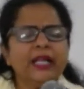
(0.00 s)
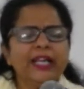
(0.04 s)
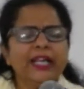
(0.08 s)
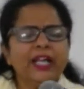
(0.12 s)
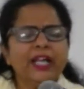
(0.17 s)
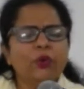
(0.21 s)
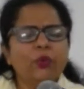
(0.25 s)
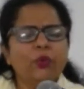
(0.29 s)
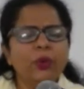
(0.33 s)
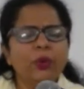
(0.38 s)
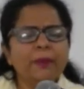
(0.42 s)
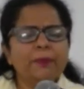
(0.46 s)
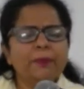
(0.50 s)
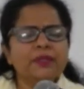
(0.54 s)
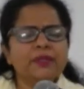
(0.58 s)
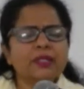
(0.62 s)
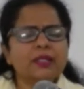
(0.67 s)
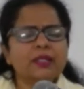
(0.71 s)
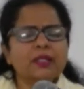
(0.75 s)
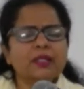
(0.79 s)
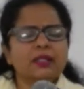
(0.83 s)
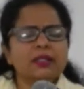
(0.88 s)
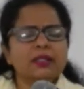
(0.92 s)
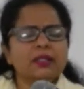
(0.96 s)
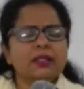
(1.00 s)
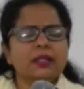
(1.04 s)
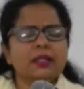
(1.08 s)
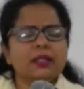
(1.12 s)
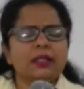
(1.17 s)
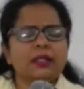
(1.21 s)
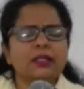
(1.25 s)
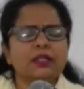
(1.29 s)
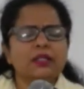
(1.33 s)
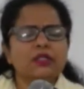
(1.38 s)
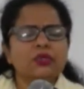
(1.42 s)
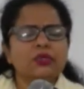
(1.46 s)
equipped uh,
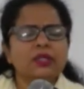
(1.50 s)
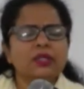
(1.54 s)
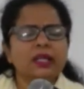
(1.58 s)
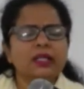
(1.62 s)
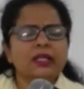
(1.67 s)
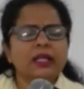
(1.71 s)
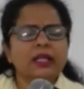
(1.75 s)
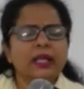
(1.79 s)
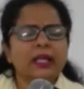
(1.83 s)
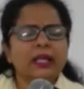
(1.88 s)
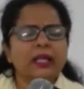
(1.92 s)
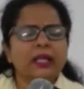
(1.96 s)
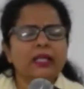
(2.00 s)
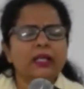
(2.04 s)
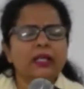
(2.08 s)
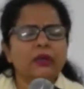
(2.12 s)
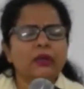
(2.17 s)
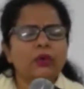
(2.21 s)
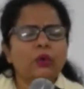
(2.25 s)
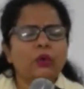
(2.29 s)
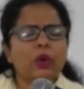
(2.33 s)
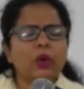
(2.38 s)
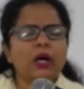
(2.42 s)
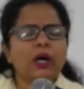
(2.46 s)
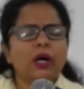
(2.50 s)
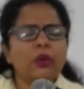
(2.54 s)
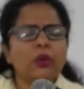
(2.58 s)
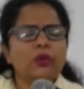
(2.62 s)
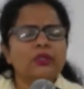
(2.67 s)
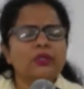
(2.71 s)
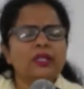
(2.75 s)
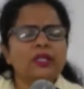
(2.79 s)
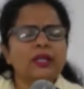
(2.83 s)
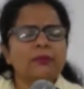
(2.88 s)
uh, so that they can go out